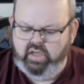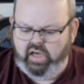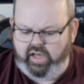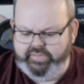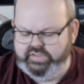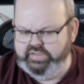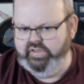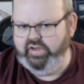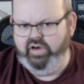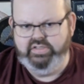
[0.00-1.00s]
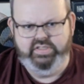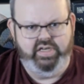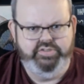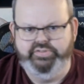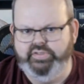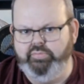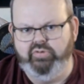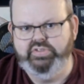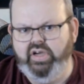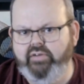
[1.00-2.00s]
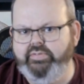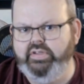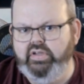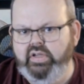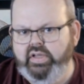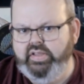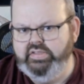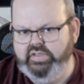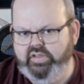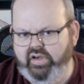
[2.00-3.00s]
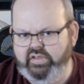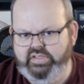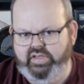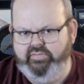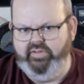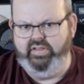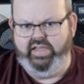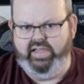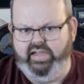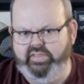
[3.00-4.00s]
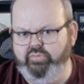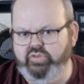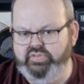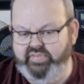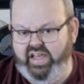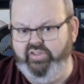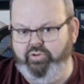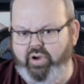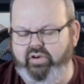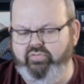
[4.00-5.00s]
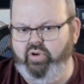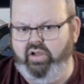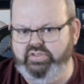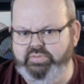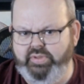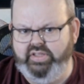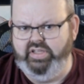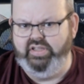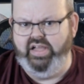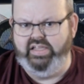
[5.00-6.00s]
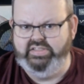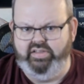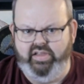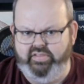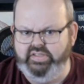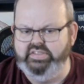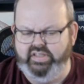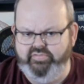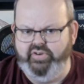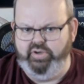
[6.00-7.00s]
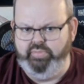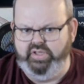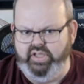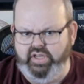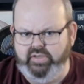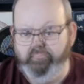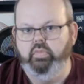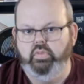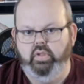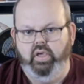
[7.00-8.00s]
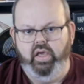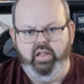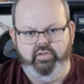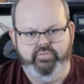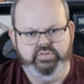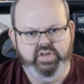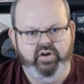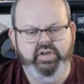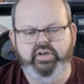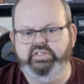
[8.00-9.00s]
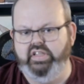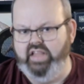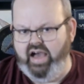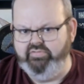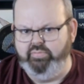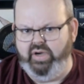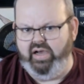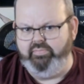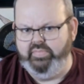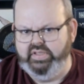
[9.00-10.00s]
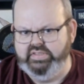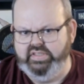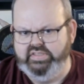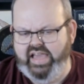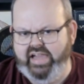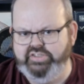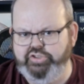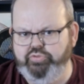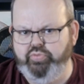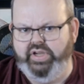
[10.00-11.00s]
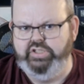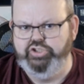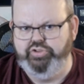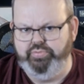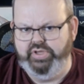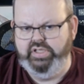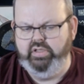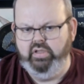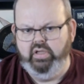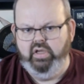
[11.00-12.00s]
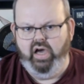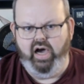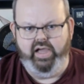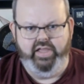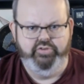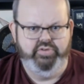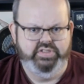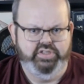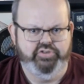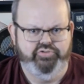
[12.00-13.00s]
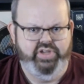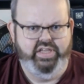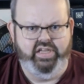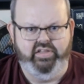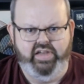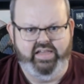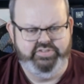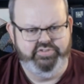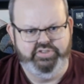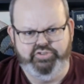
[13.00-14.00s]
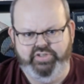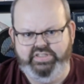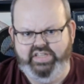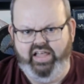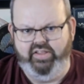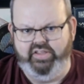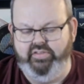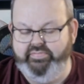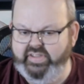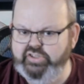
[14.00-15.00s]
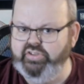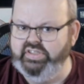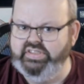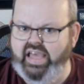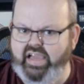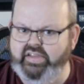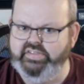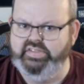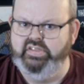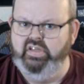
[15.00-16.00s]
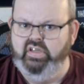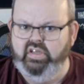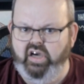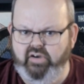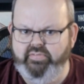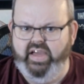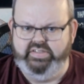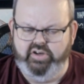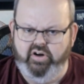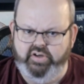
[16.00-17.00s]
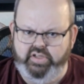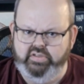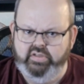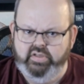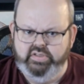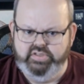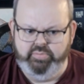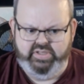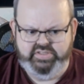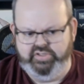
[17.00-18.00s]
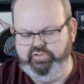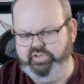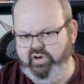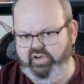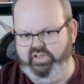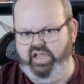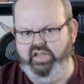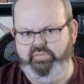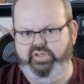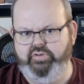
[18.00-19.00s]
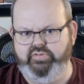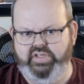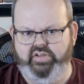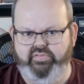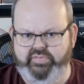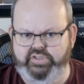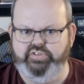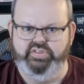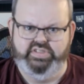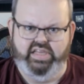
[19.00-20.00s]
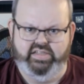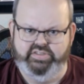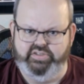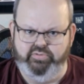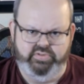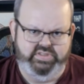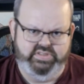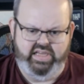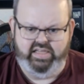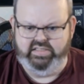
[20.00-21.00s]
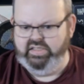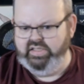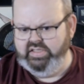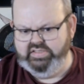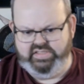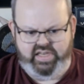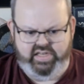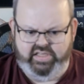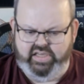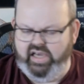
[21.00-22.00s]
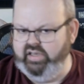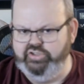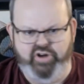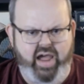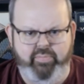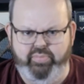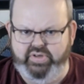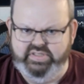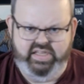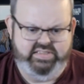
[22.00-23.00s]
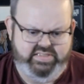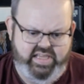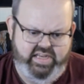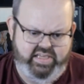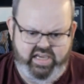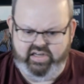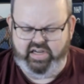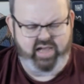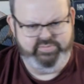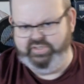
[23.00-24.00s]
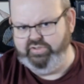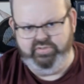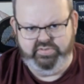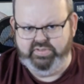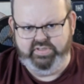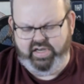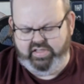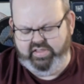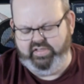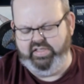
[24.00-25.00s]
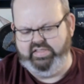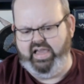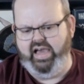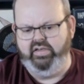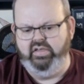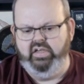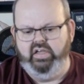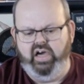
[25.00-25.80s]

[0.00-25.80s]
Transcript: These are the cards that I use the most often. These are the cards that I felt like I got the most value out of when I was playing the class, at least at the very beginning. The first card here is a Lava Bomb. It's an attack 2, range 3, and you get to create a hazardous terrain tile in the featureless hex of that target. So basically you target an enemy who's in a featureless hex, so he's not standing on a trap or he's not standing on an obstacle or anything like that.